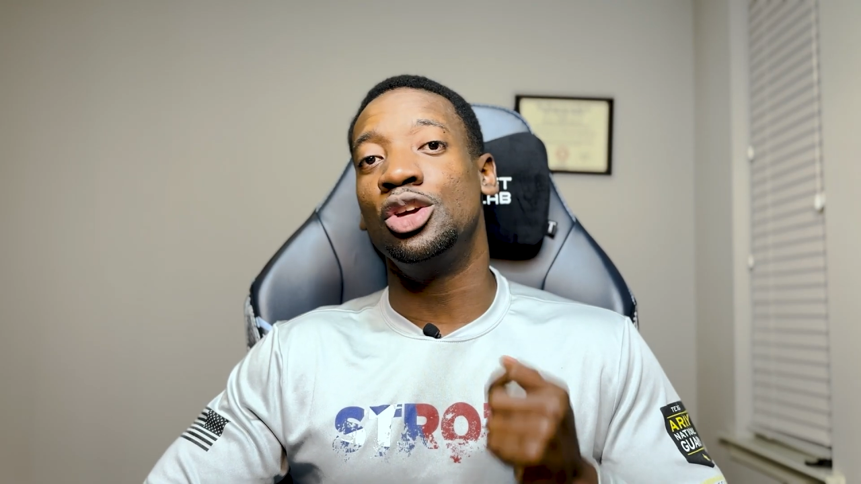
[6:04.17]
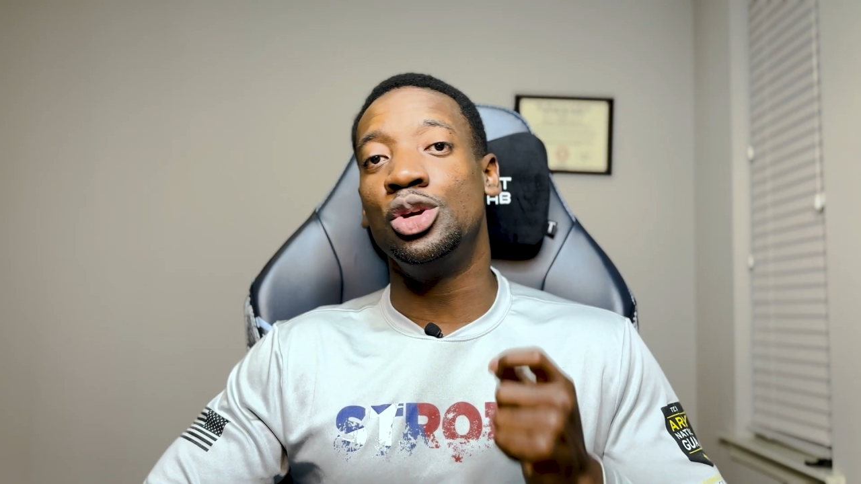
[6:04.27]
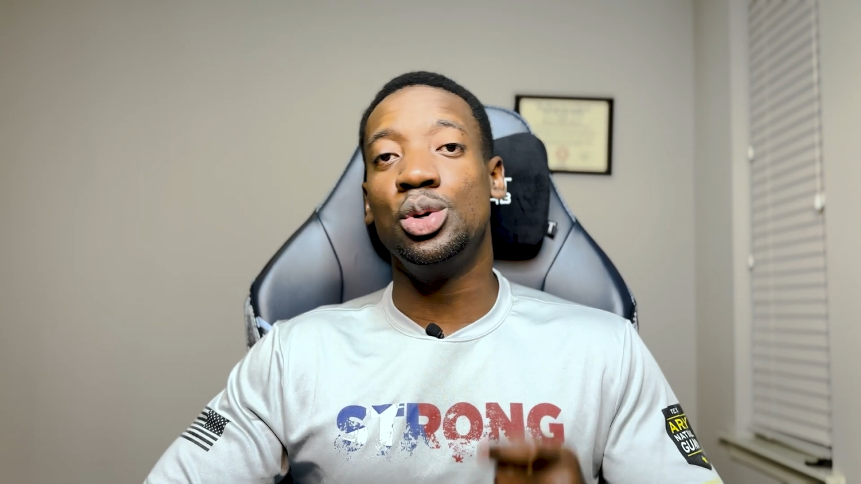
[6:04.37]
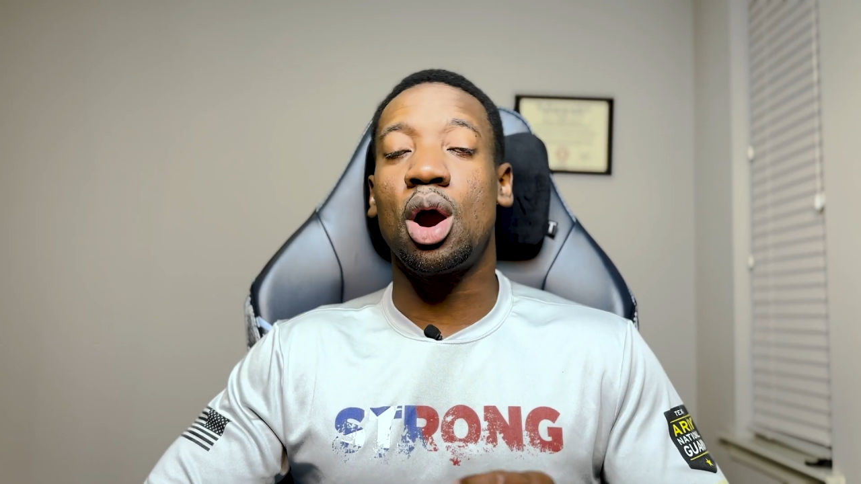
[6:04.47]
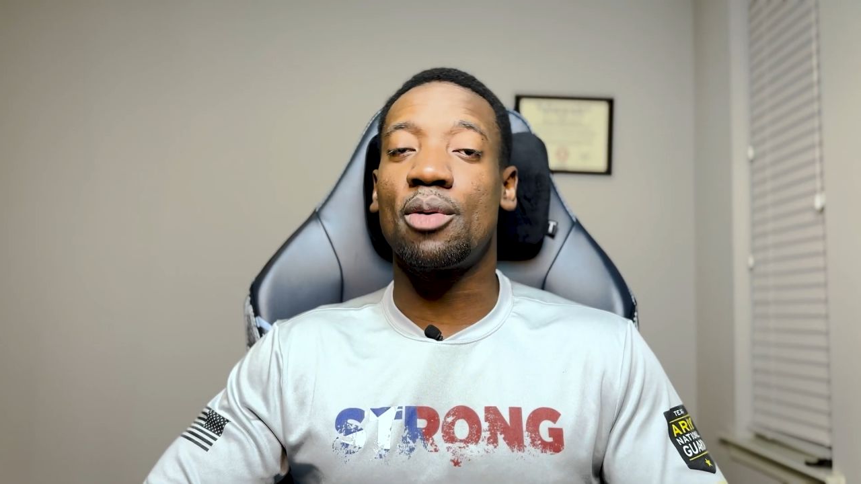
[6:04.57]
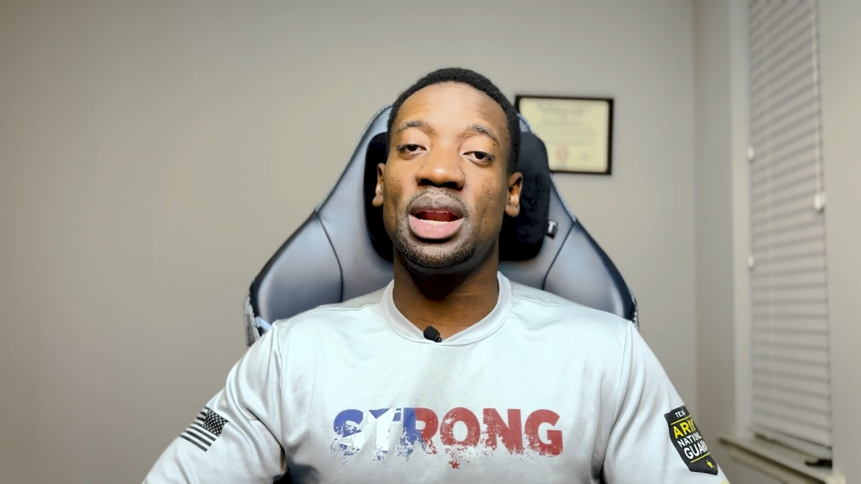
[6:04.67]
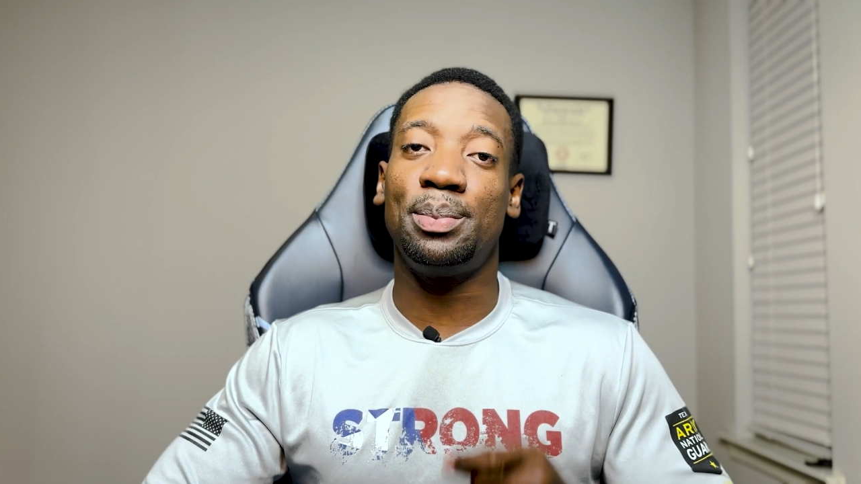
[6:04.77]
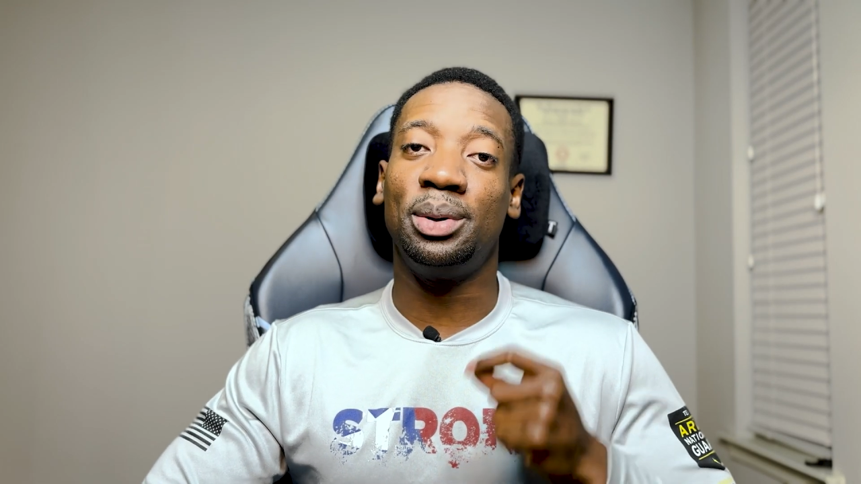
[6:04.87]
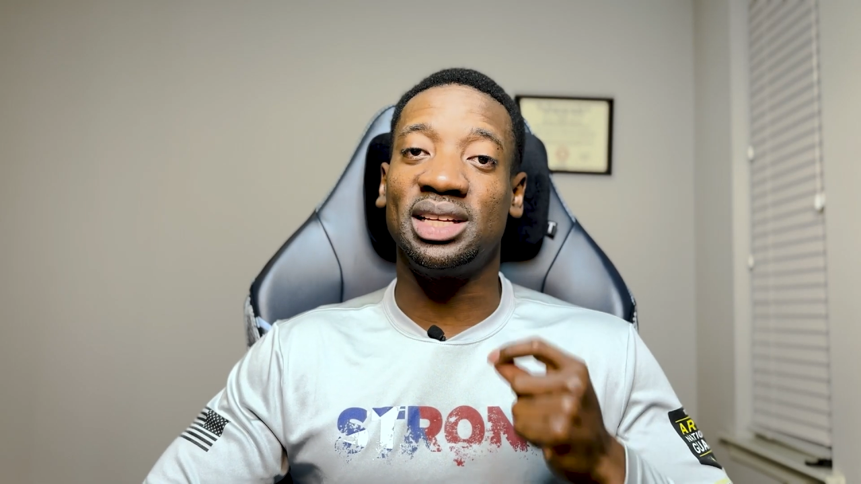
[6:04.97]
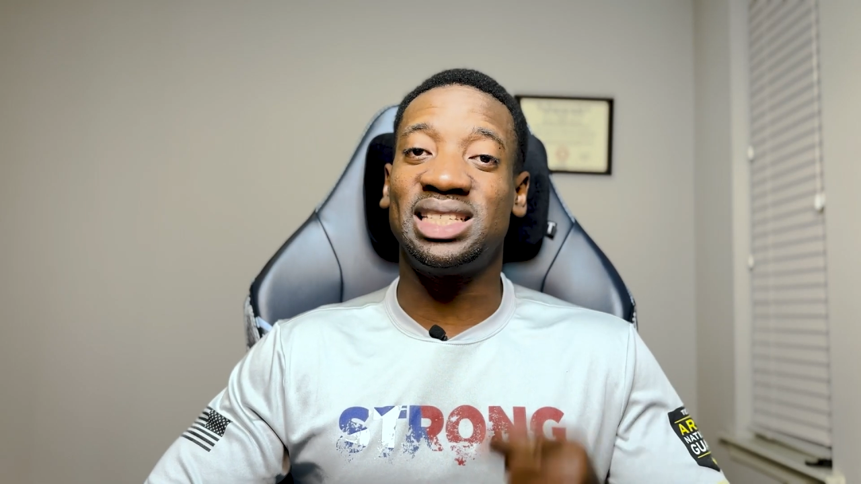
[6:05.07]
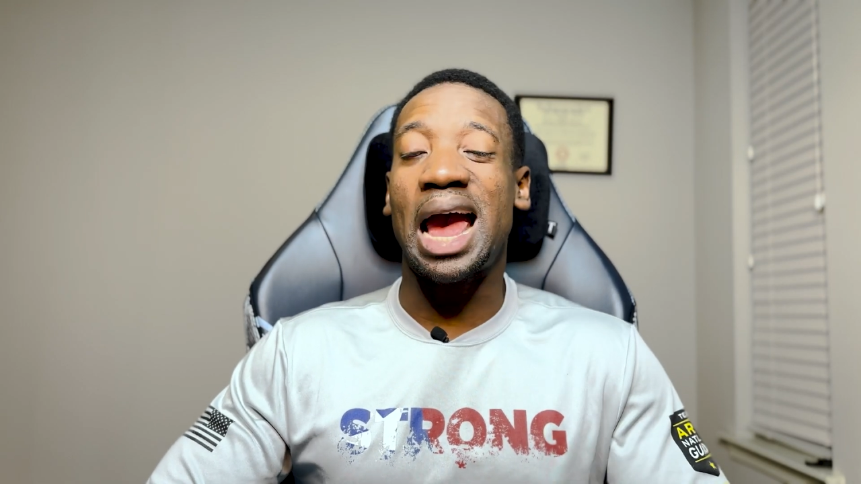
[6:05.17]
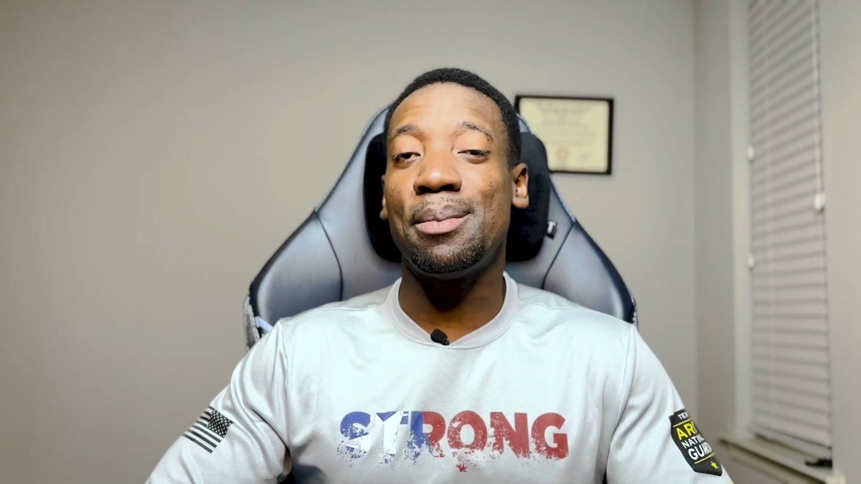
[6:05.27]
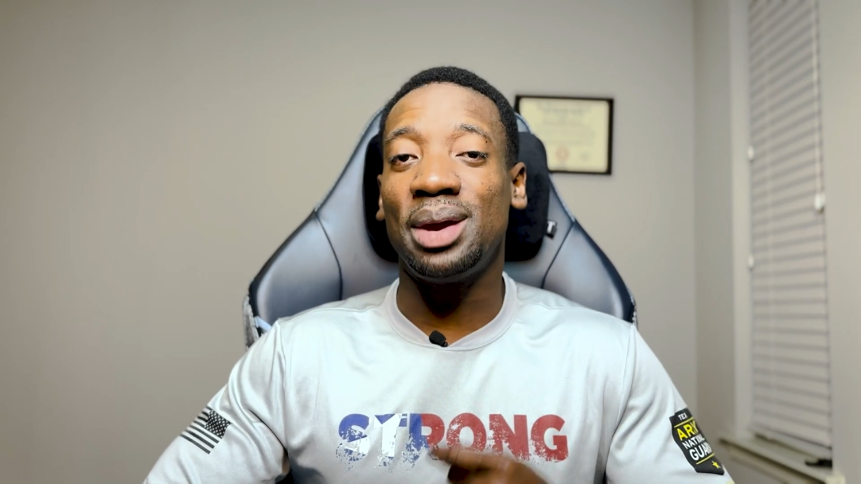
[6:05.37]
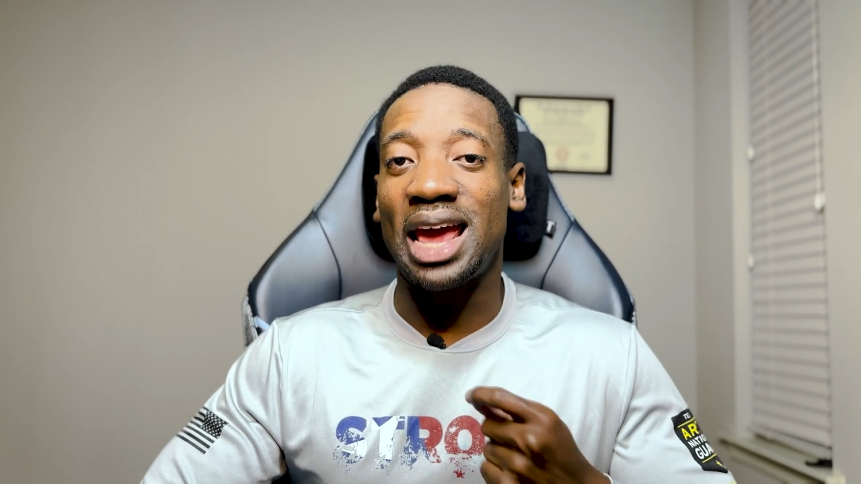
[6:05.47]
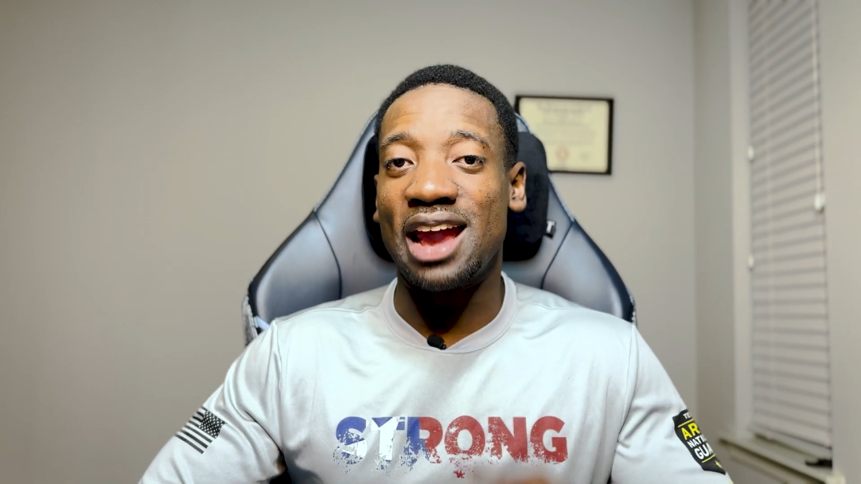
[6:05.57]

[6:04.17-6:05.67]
you already put the time and